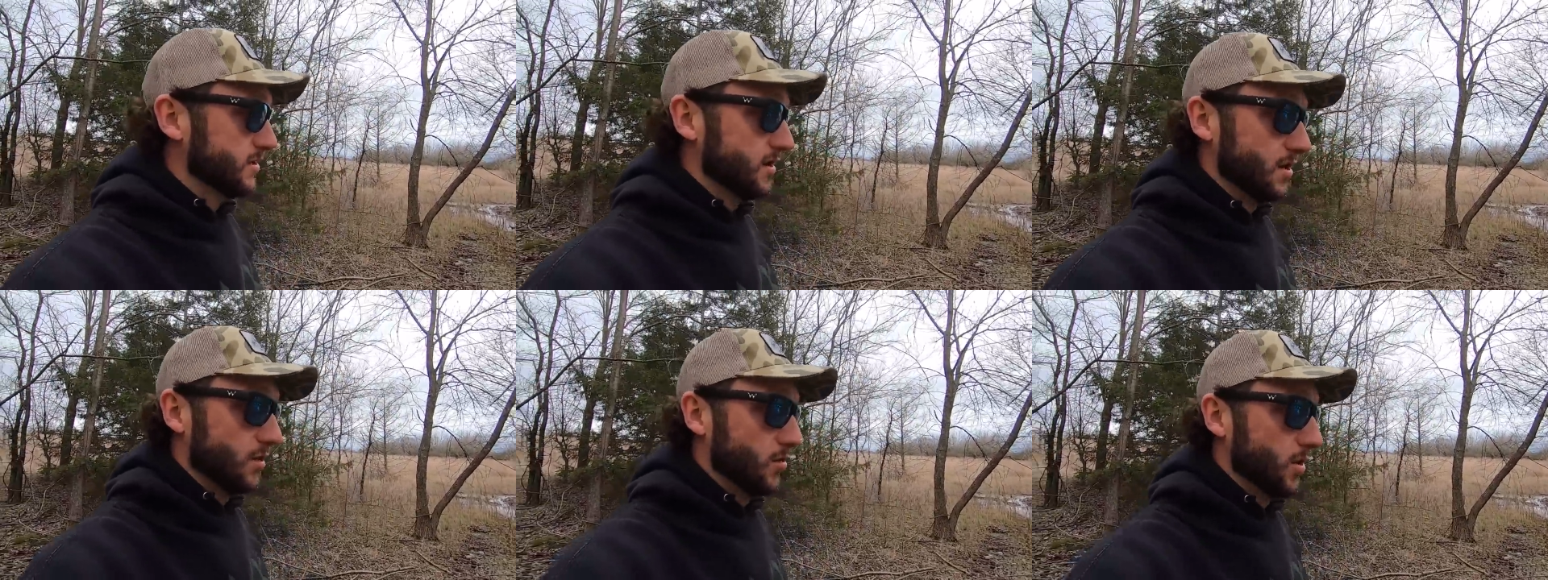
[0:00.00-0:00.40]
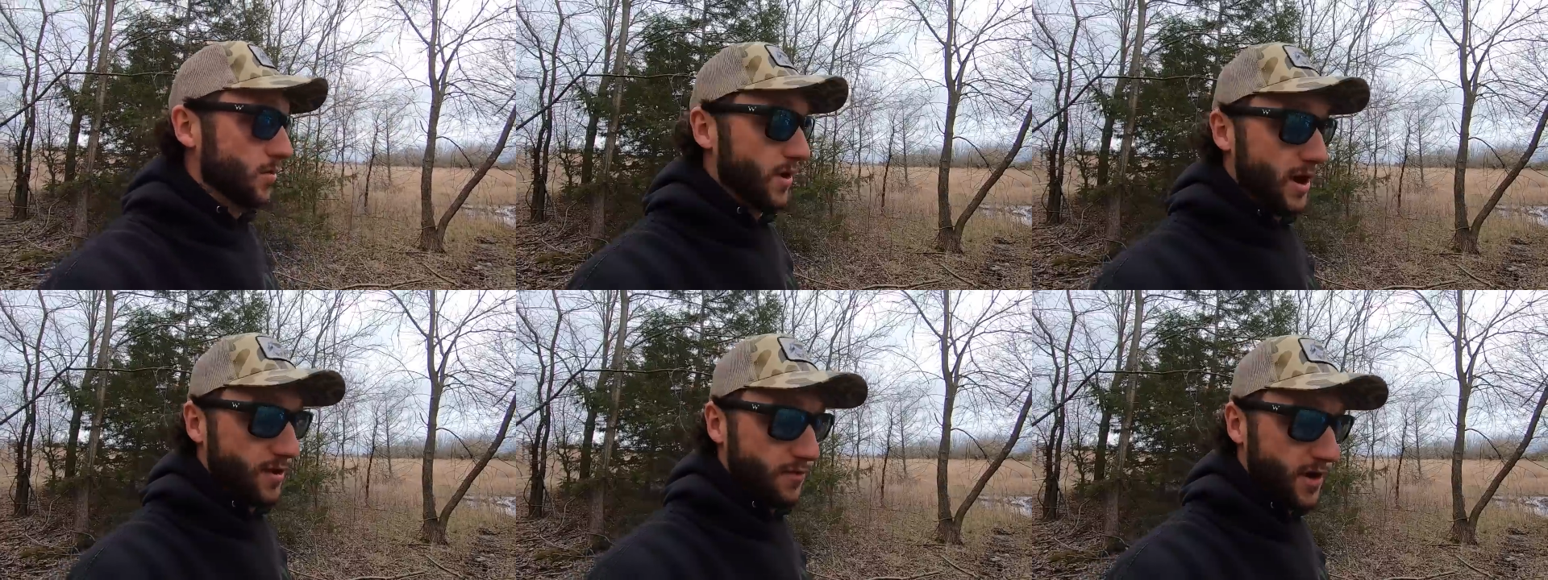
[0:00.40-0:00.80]
uh, where
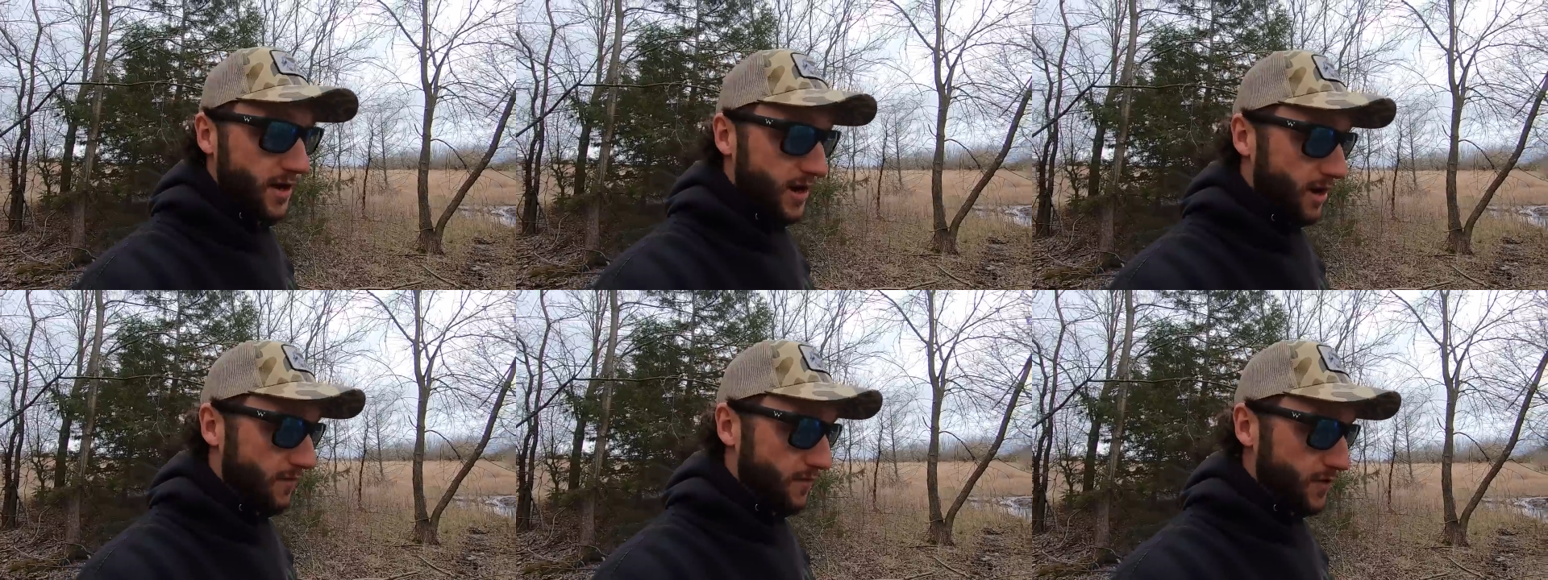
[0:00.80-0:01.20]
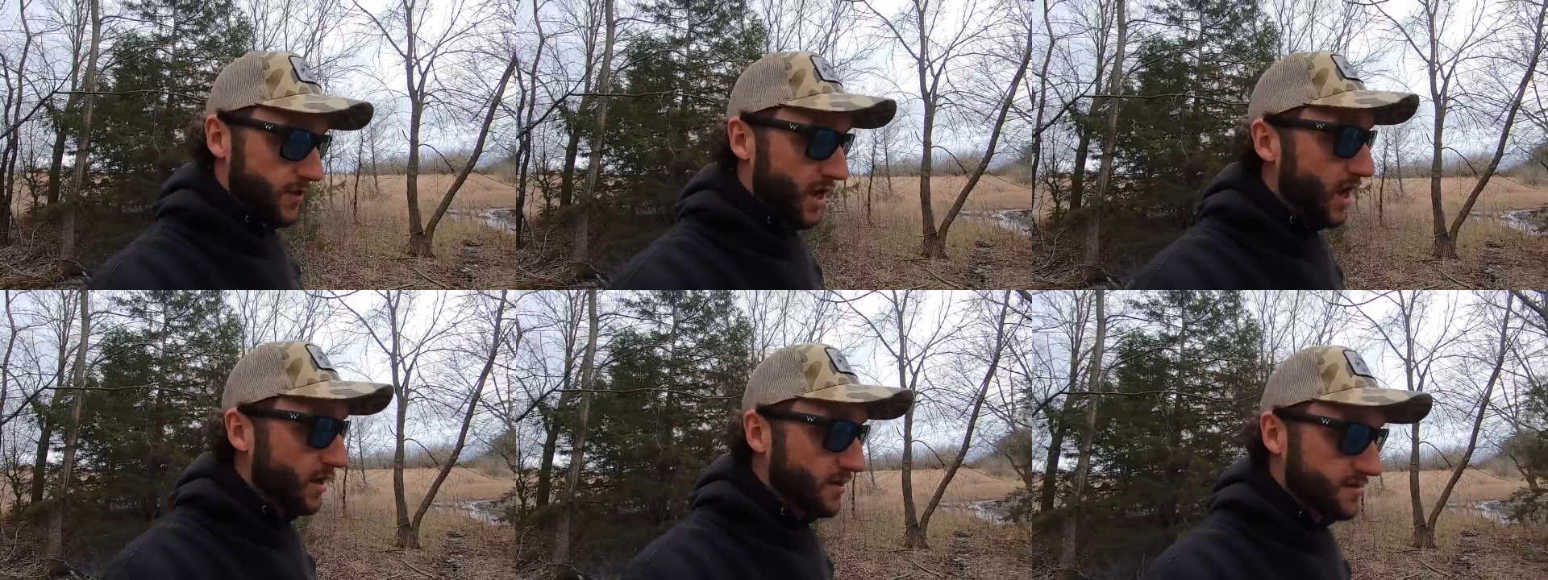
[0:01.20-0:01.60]
we're at right now for
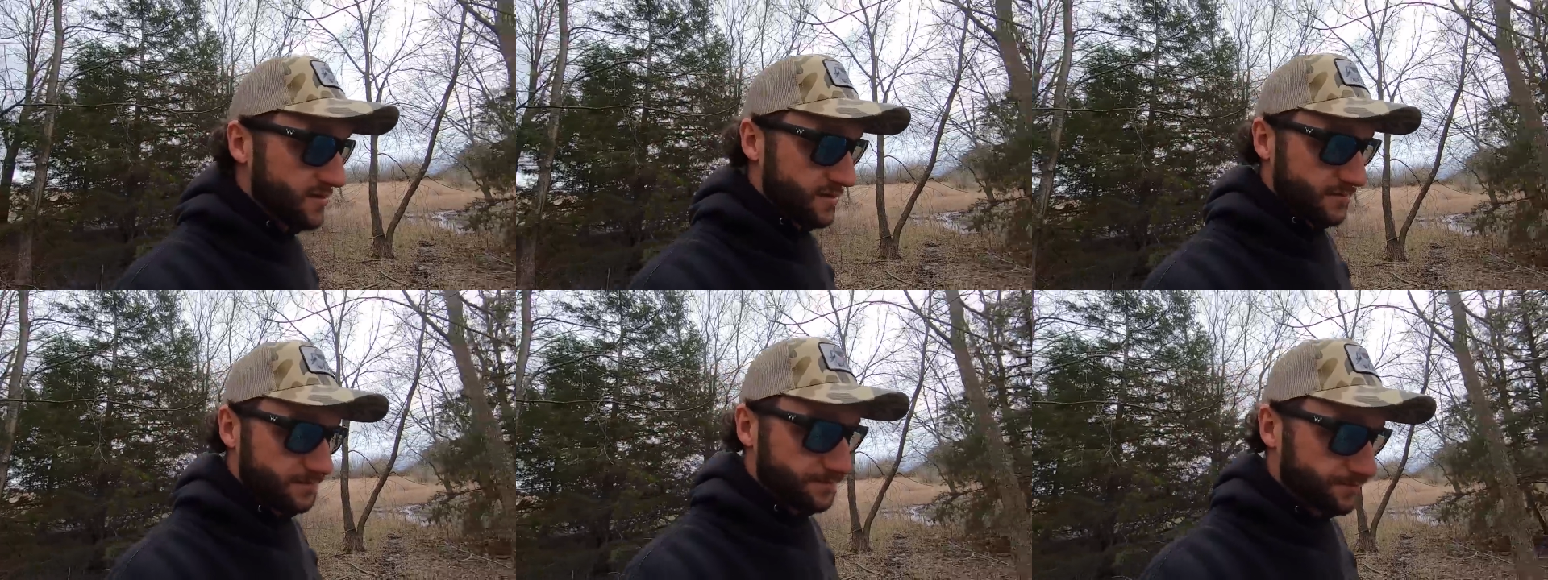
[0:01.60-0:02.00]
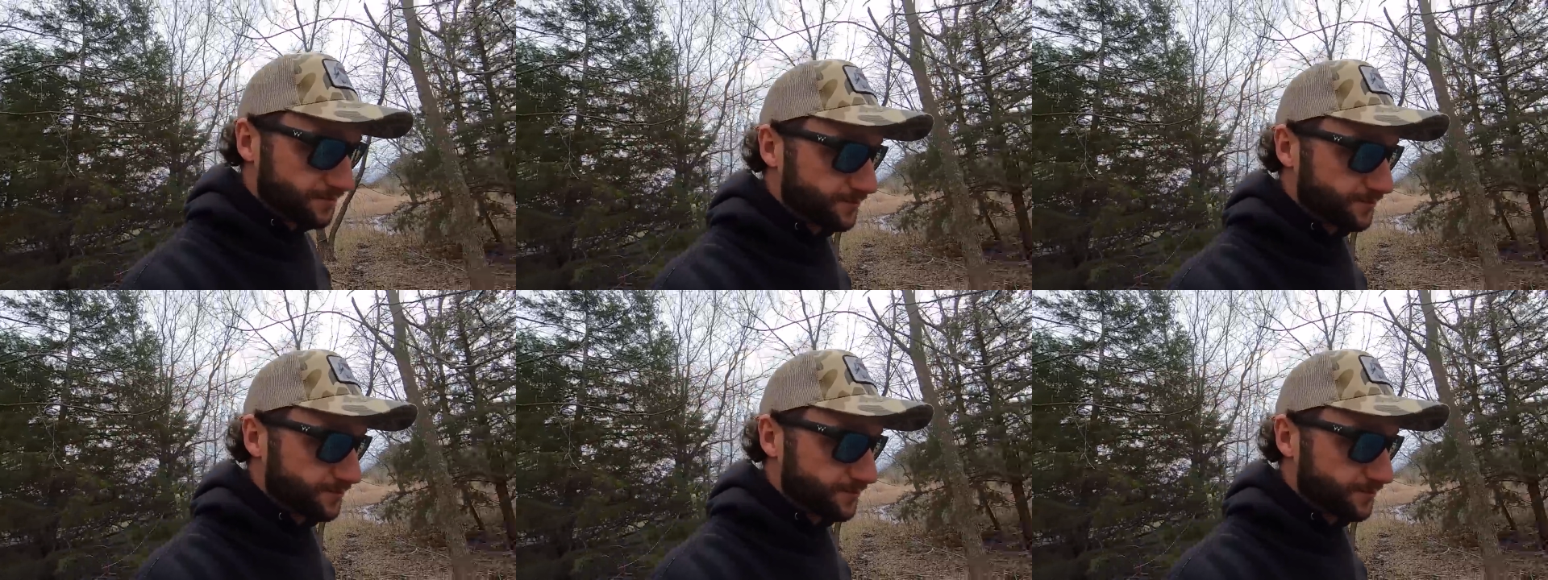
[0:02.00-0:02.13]
ducks.